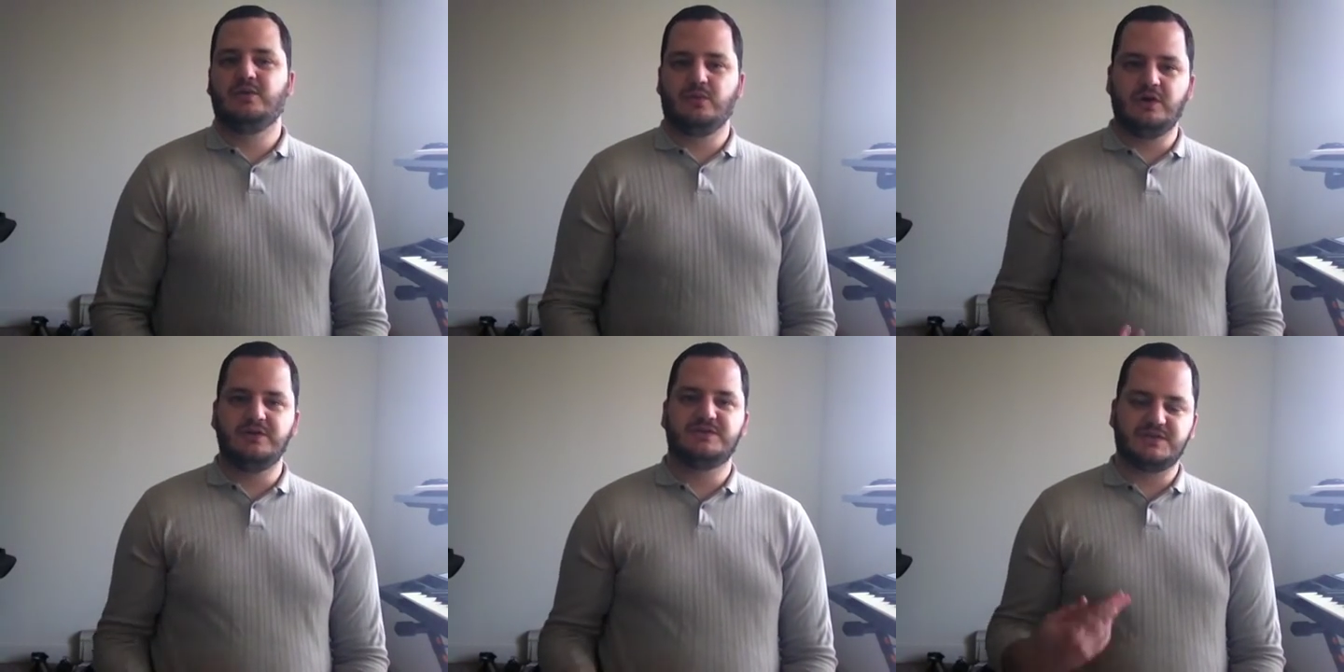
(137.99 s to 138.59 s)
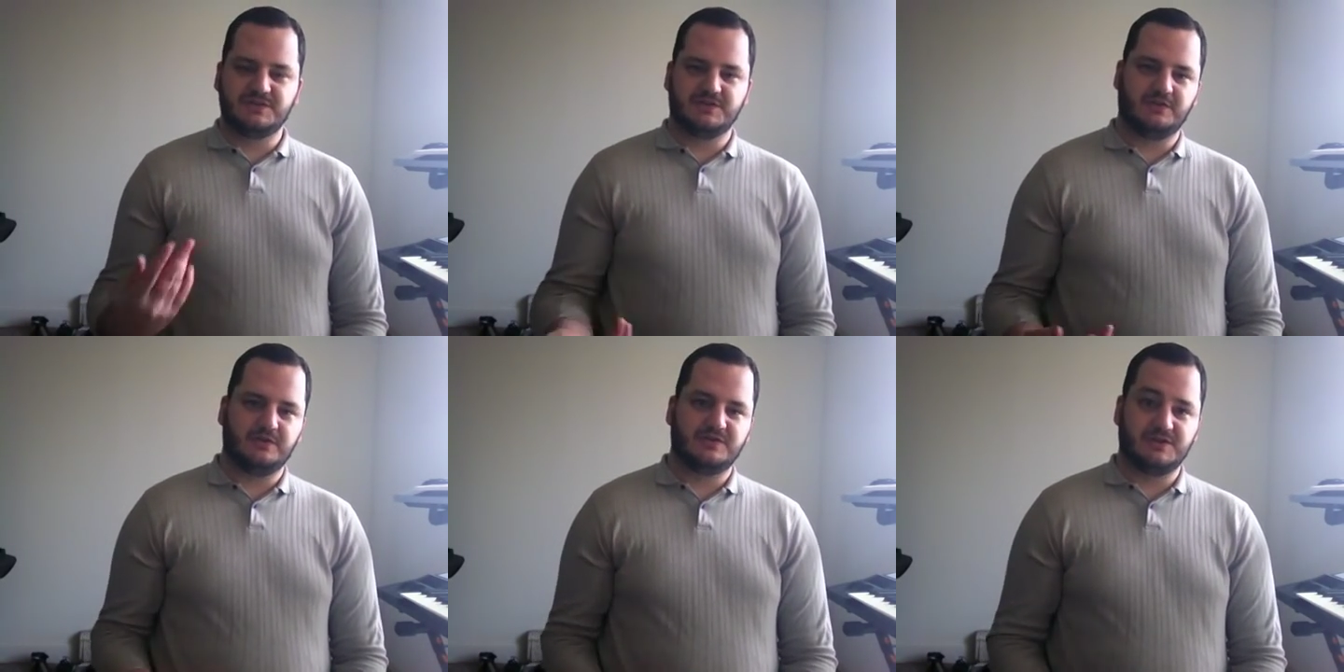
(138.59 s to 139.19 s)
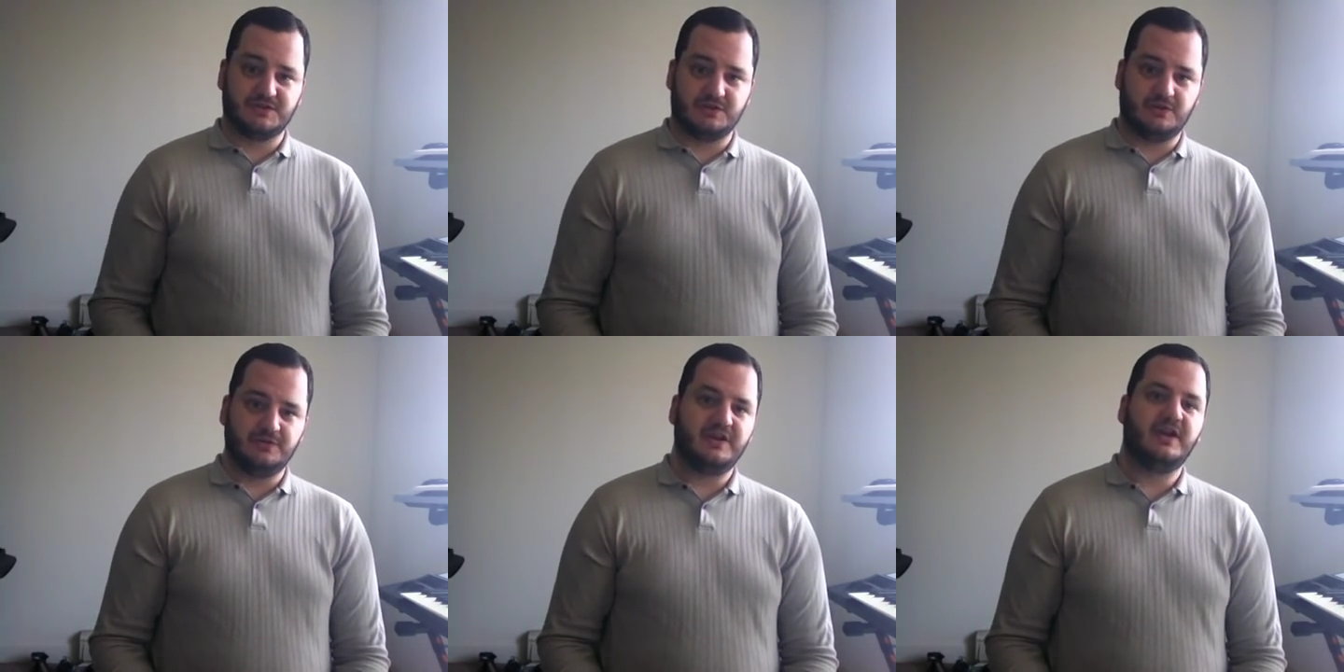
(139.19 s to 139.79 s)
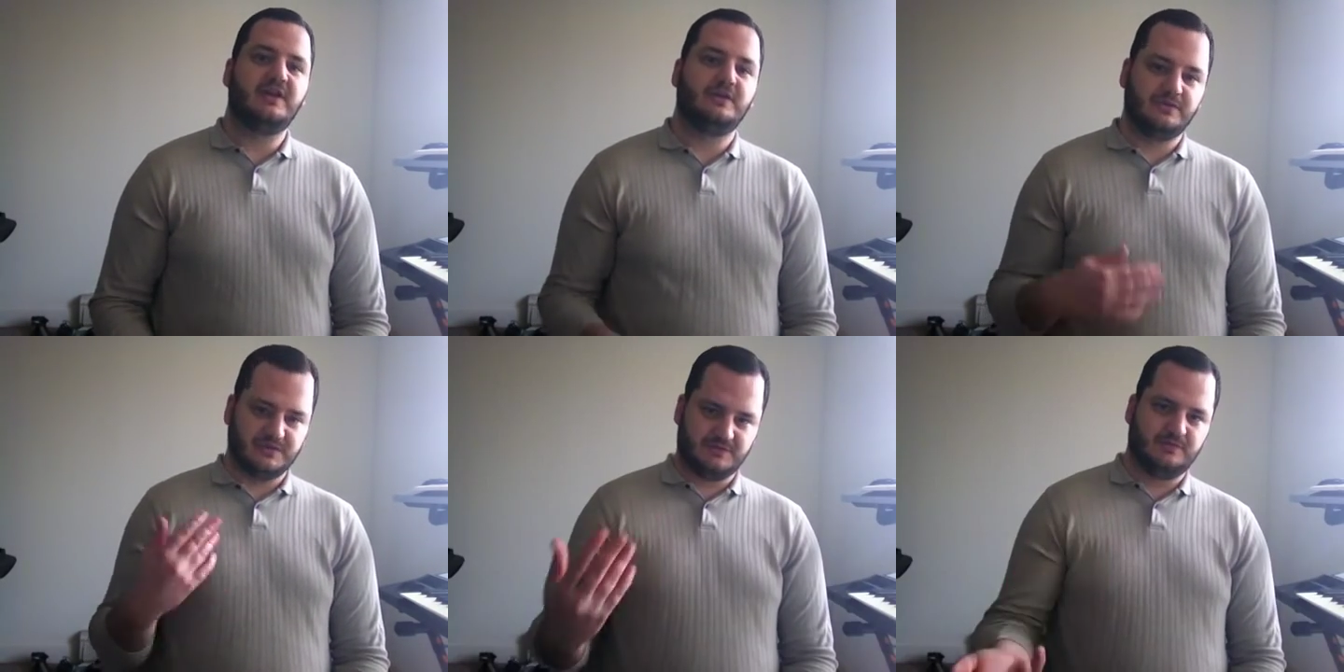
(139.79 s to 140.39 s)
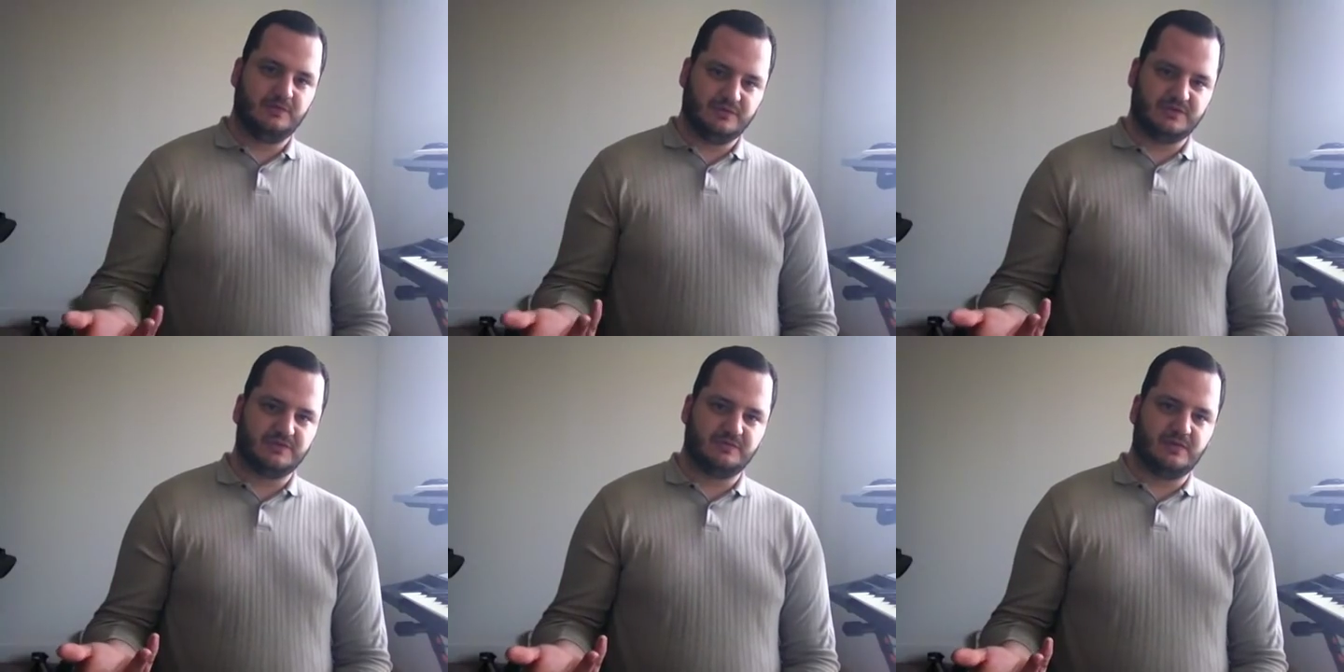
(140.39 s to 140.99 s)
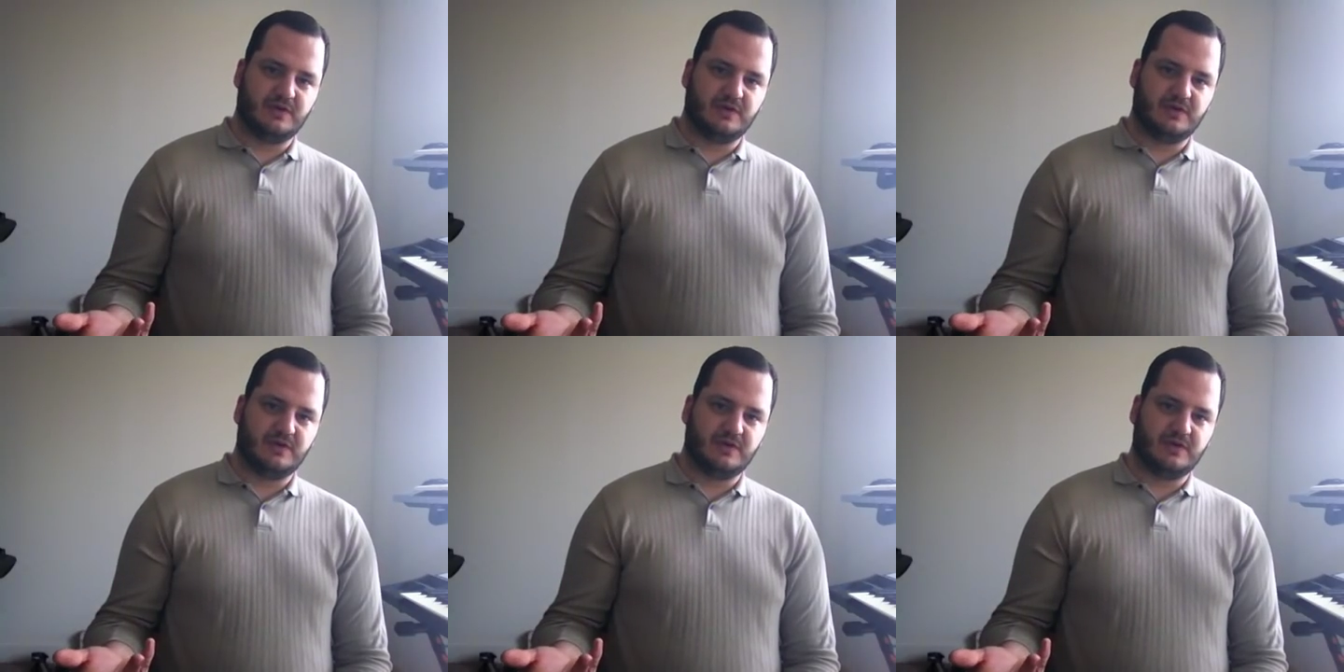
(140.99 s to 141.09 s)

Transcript: One, Sister Claude, who was